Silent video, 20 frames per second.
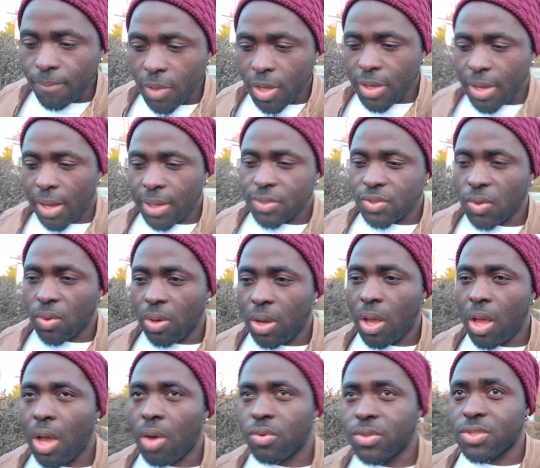Yeah,
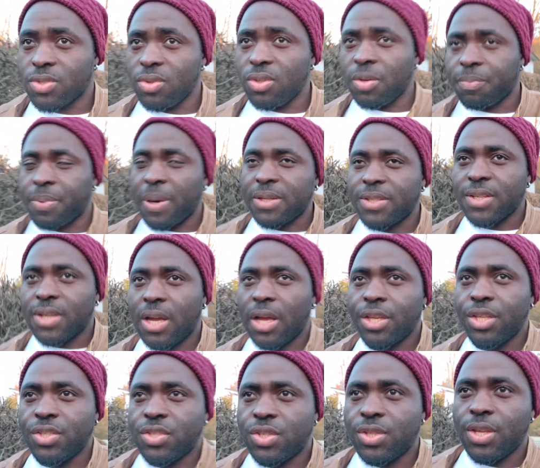so I was doing the practical
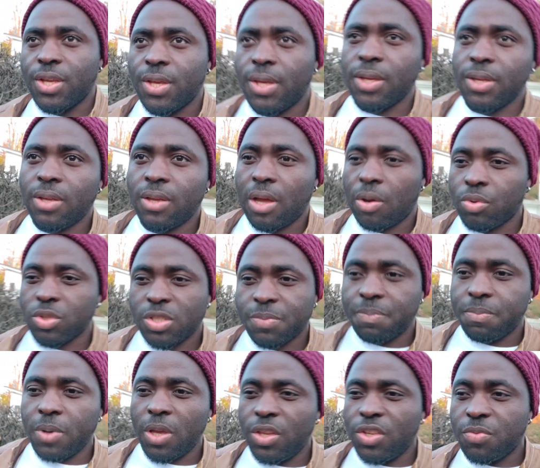each day.
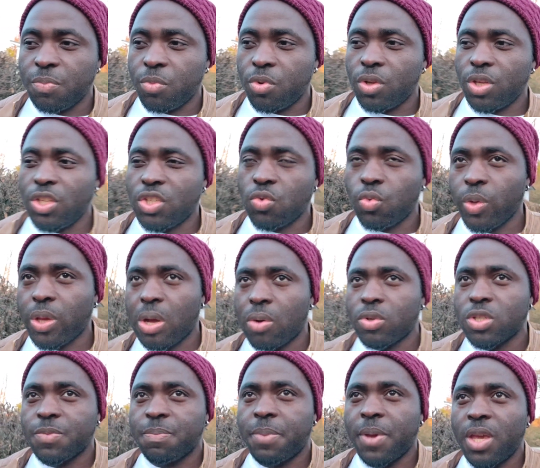Each week I
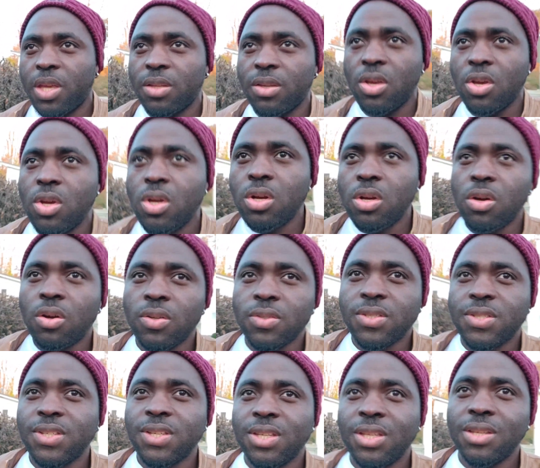was paying
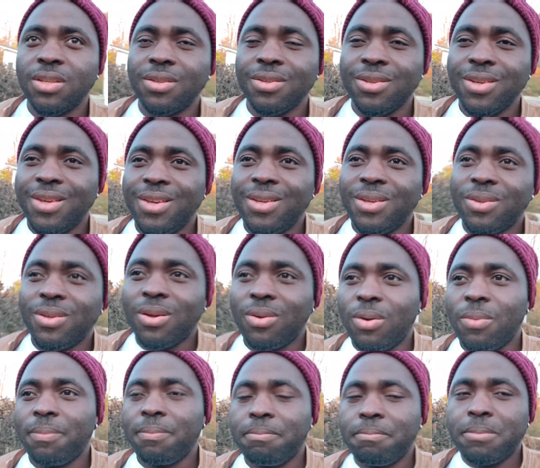until
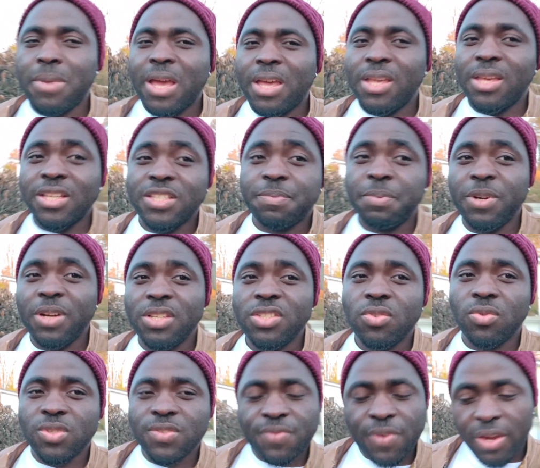my
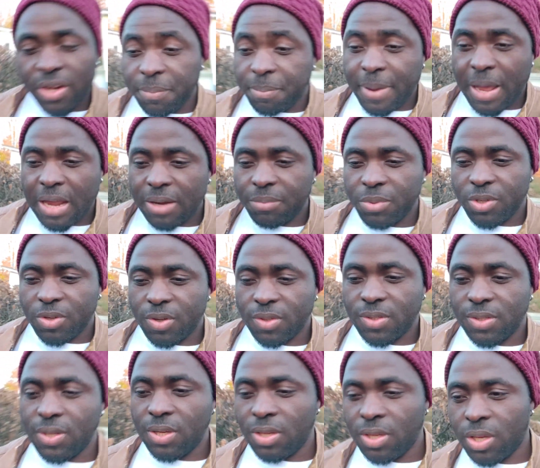experience was very bad,
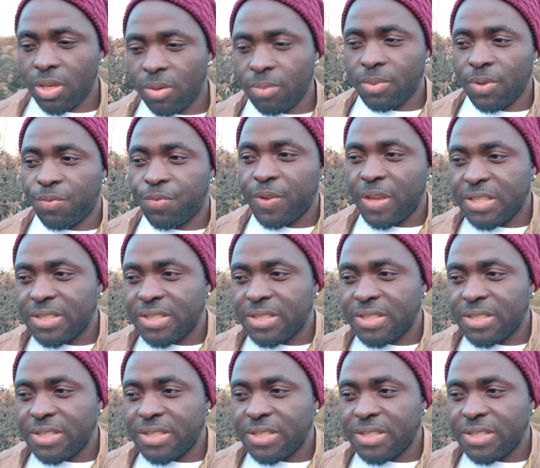because the